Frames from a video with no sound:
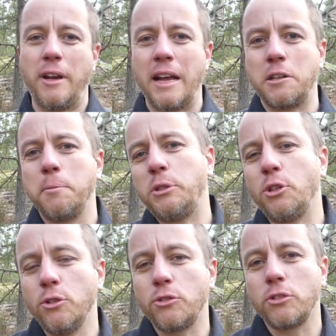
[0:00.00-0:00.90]
It actually
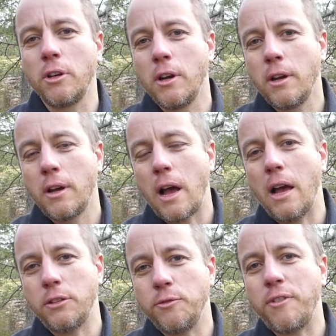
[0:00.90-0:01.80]
produces
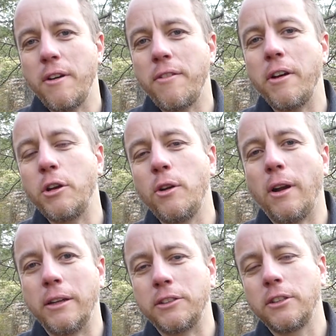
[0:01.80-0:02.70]
some very, very good
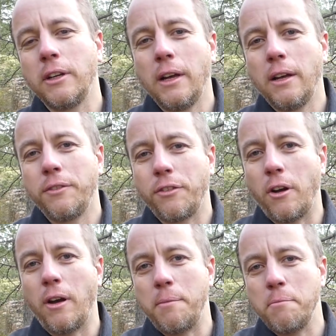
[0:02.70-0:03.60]
lights
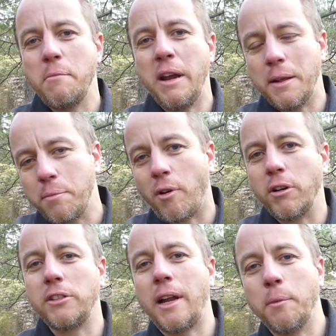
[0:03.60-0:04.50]
for medium
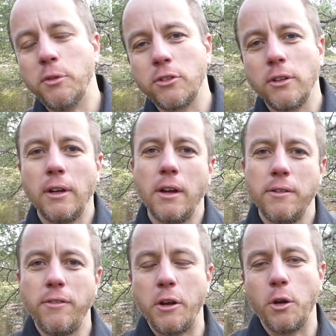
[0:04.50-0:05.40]
price and upwards.
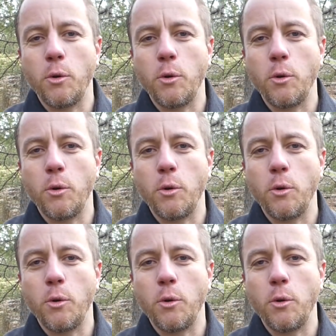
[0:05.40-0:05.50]
Very good